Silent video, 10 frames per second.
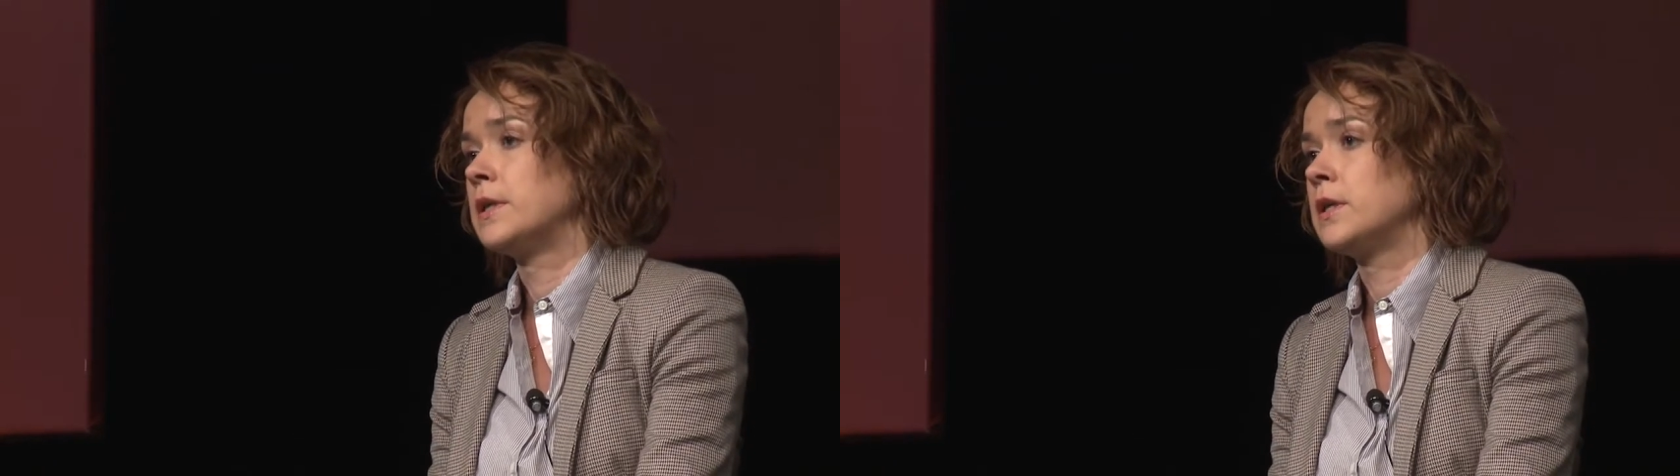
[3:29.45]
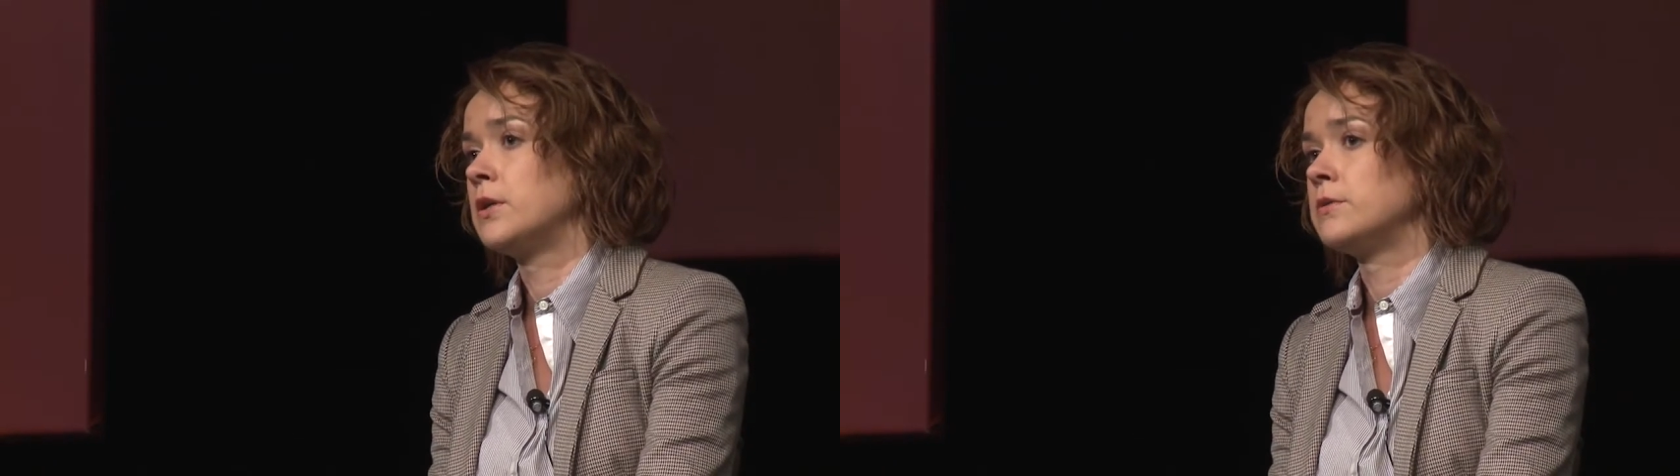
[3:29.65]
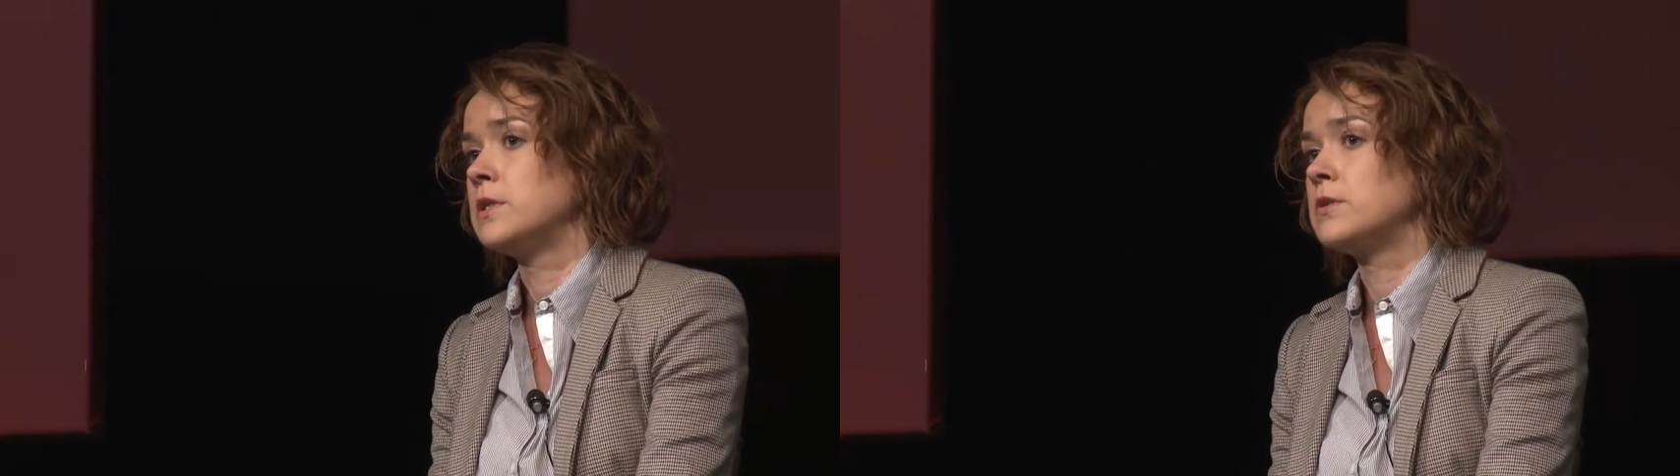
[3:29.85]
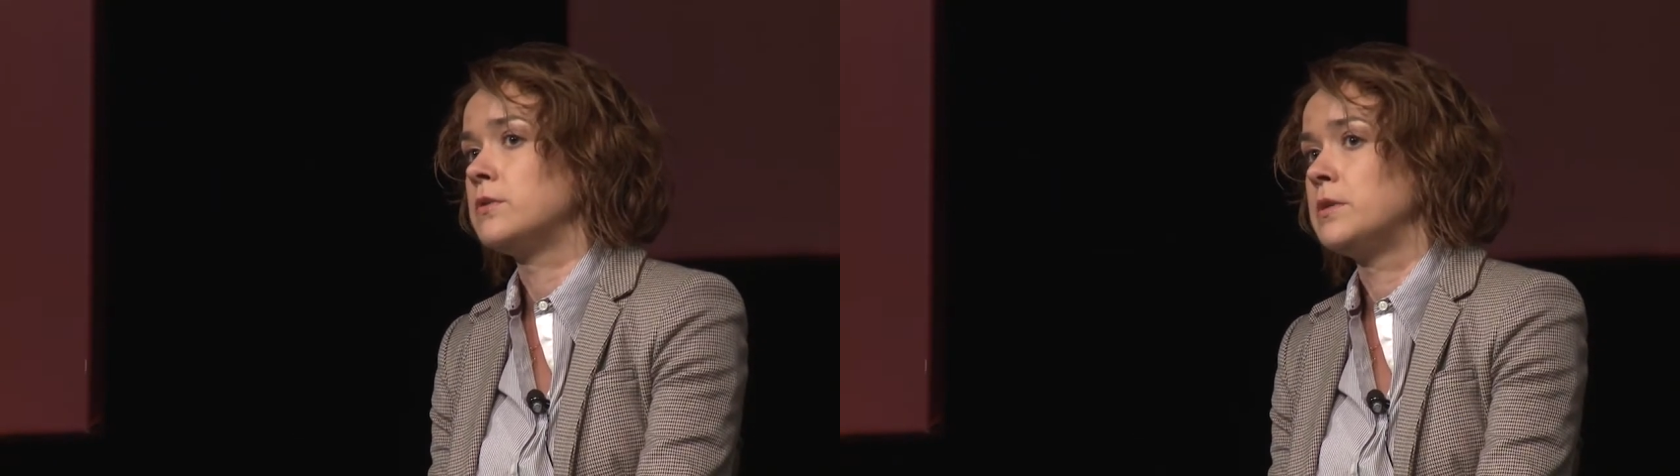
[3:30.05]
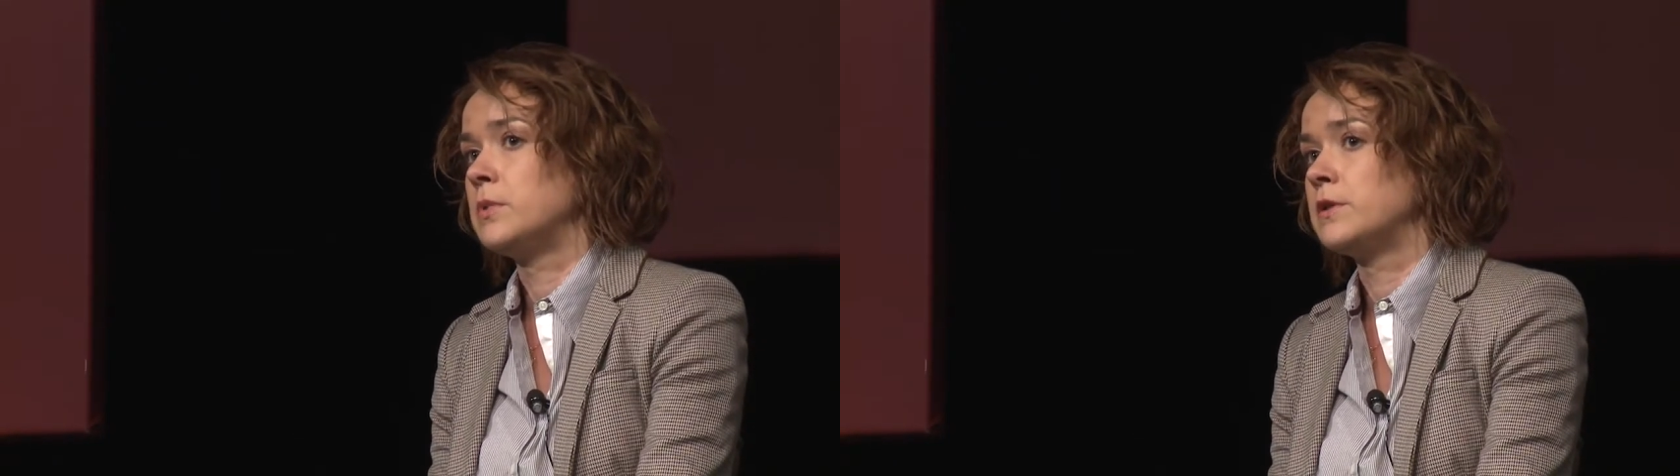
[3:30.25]
go into
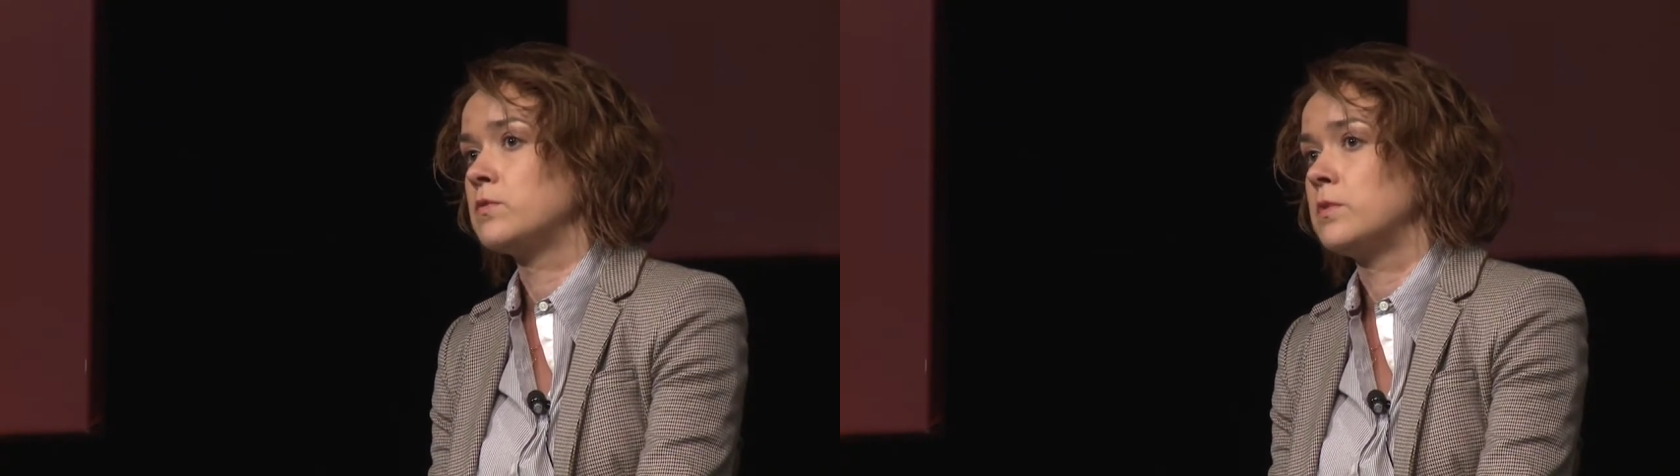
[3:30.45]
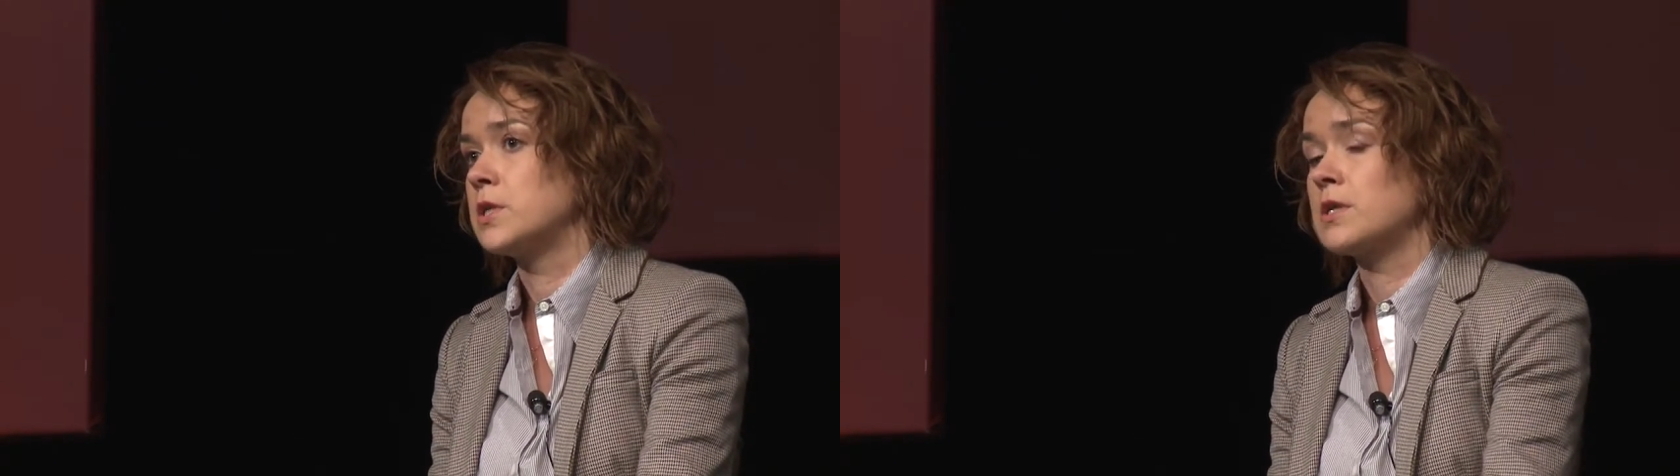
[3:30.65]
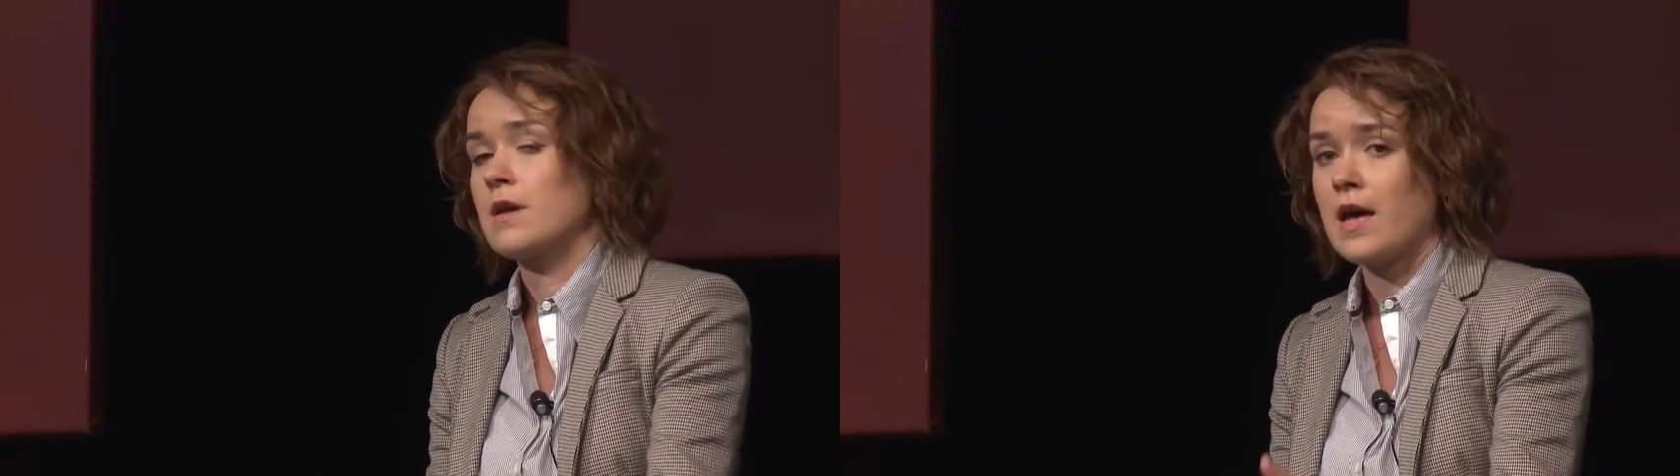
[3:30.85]
emails which